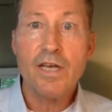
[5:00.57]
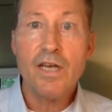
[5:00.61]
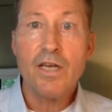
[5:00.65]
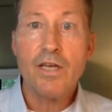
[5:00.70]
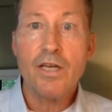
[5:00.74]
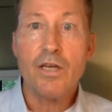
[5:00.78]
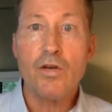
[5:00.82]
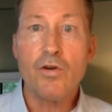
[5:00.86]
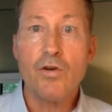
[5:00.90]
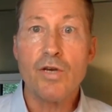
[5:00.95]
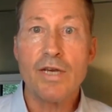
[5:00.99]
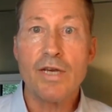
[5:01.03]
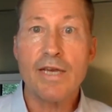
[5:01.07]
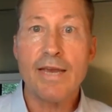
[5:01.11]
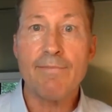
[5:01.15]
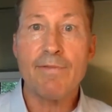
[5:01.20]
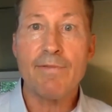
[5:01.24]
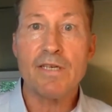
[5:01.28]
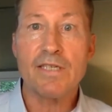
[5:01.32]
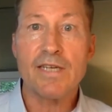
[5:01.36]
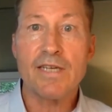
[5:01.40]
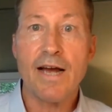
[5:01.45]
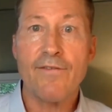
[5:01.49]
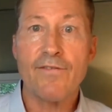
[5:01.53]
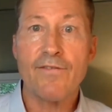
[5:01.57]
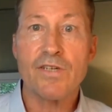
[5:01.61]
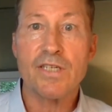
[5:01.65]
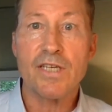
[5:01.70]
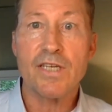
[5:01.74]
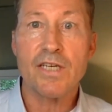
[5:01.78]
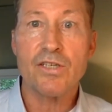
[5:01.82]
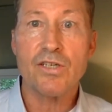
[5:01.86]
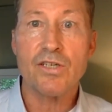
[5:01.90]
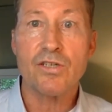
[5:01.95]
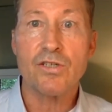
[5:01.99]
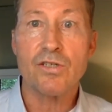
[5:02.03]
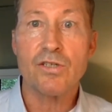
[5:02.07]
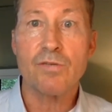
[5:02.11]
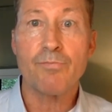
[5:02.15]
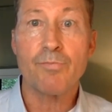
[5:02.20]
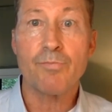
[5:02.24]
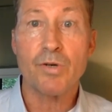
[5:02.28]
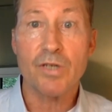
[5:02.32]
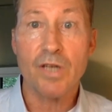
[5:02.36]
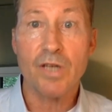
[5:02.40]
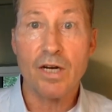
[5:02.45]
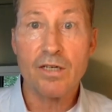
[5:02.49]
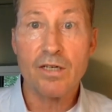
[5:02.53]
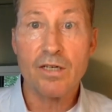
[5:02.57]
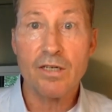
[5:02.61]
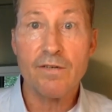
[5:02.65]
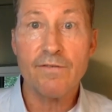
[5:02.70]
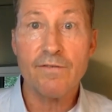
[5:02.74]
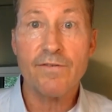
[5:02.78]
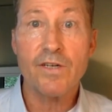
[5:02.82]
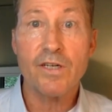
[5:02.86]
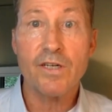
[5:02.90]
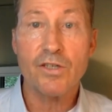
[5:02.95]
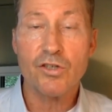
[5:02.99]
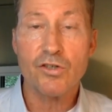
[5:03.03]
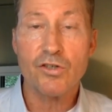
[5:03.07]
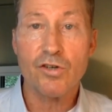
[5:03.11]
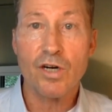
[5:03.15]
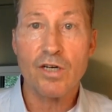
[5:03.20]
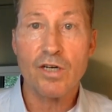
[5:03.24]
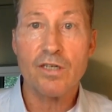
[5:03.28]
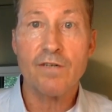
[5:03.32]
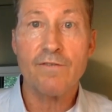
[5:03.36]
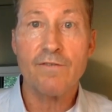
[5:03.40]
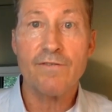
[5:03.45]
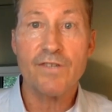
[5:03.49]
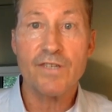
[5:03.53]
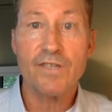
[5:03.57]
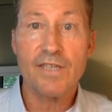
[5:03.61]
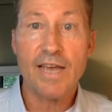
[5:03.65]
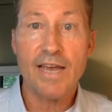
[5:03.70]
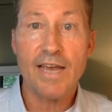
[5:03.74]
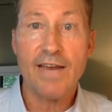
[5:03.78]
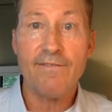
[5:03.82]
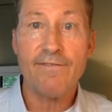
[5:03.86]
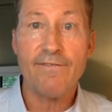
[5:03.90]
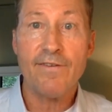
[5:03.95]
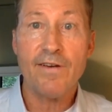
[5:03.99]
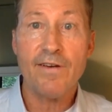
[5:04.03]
you can keep these conversations productive, constructive, safe,